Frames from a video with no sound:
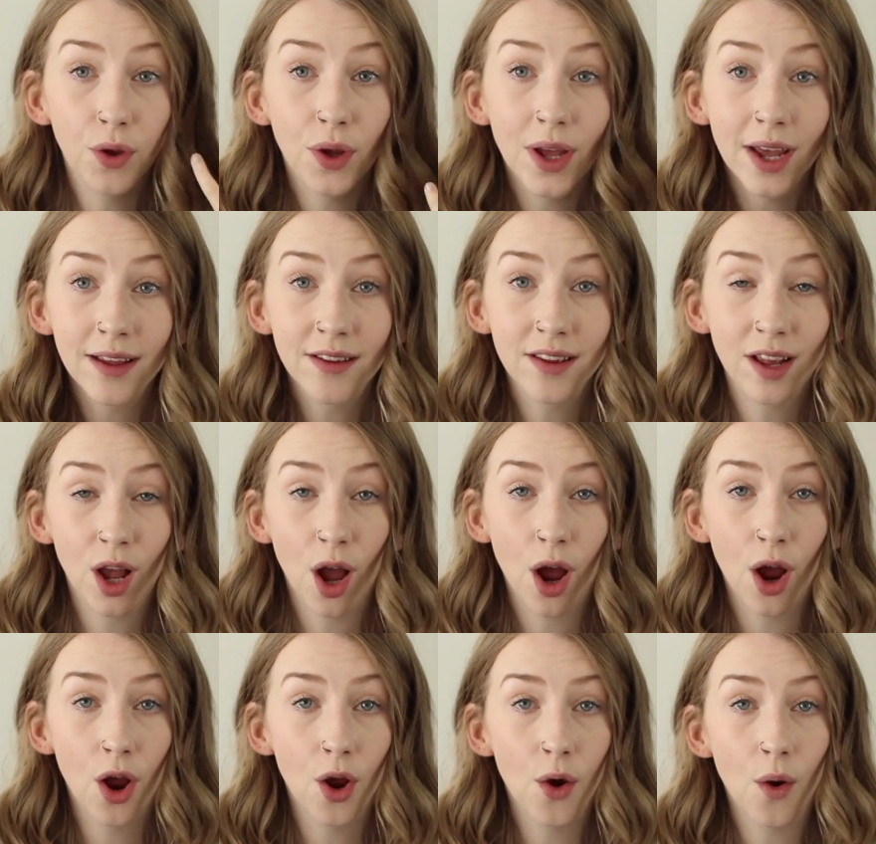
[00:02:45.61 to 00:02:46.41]
years
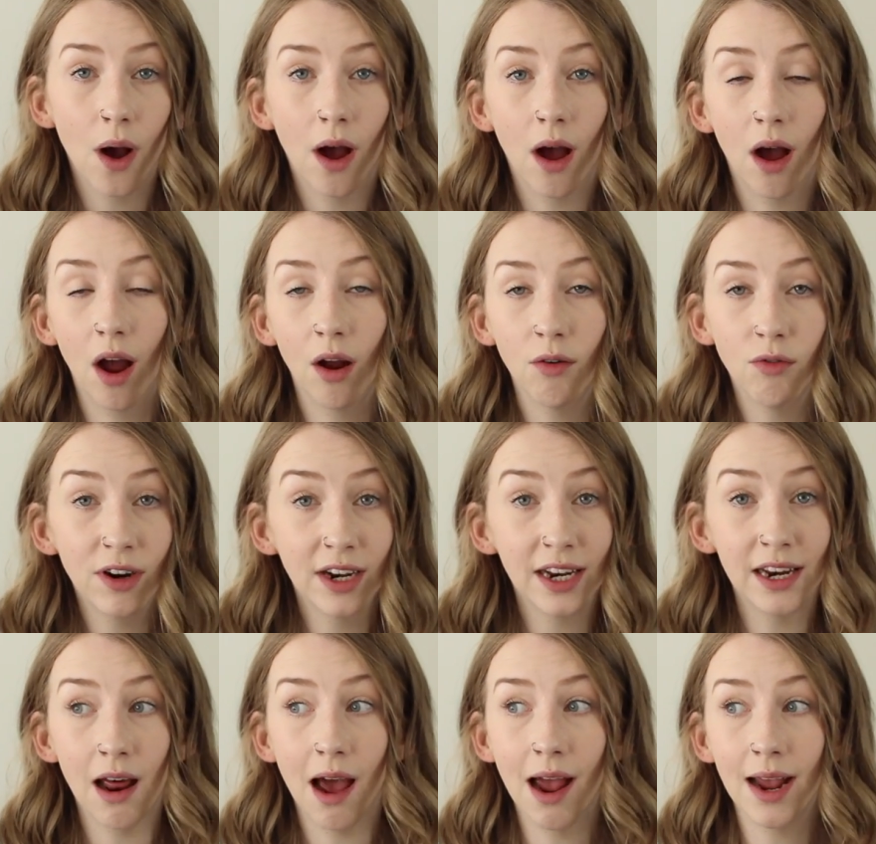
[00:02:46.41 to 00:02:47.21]
ago. I
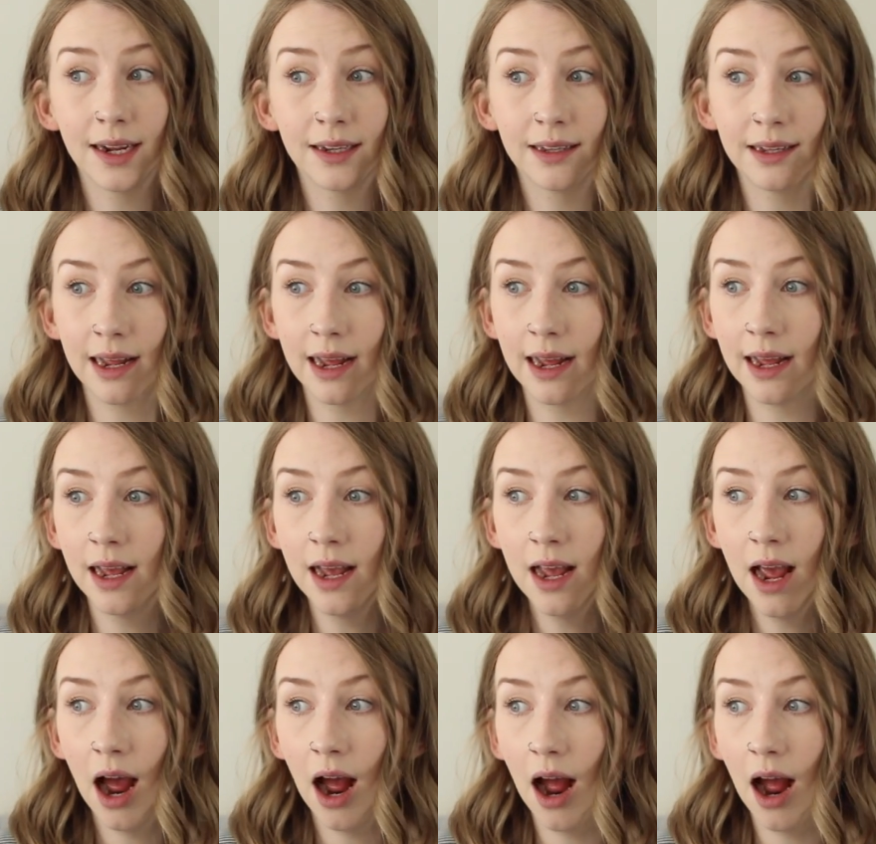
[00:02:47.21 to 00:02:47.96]
really liked it.